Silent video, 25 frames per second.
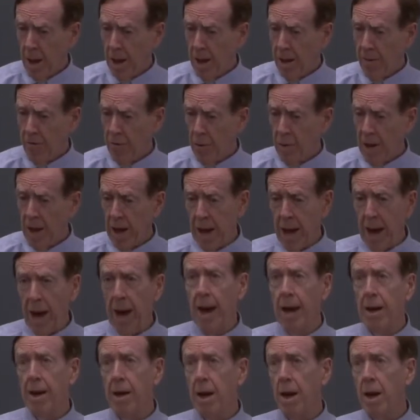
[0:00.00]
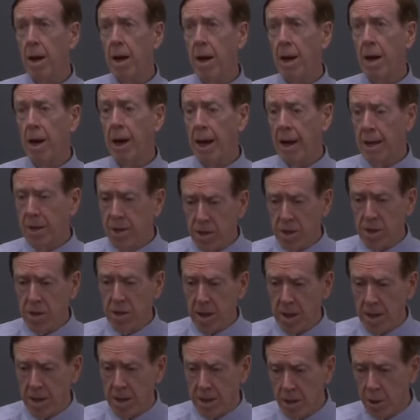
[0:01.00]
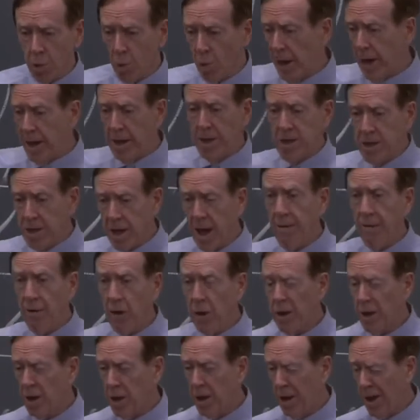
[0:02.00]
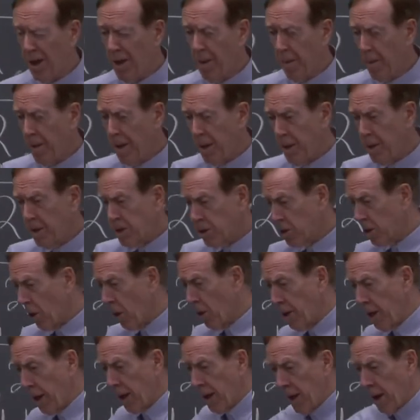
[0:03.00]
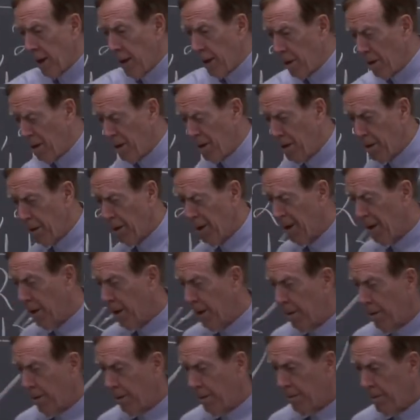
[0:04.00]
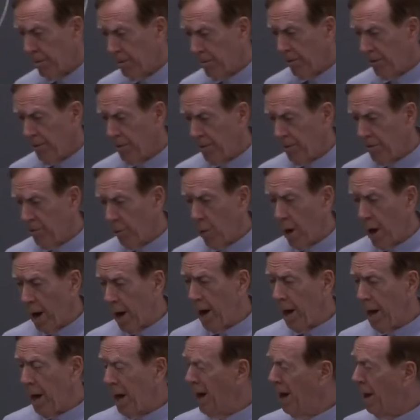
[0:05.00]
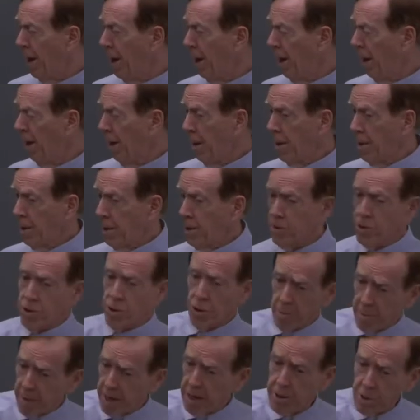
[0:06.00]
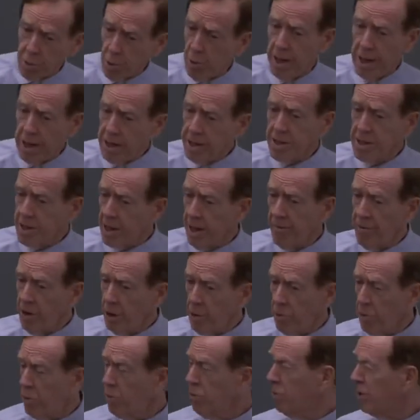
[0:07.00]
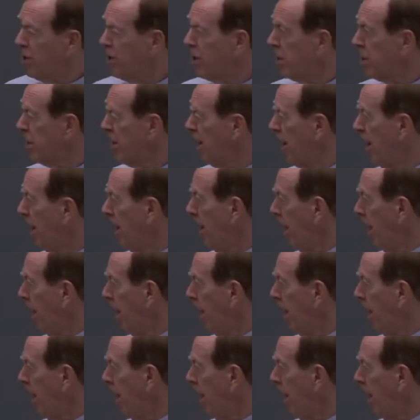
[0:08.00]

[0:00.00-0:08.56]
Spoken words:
If we had x to the 27th, starting our y, there should be 27 roots.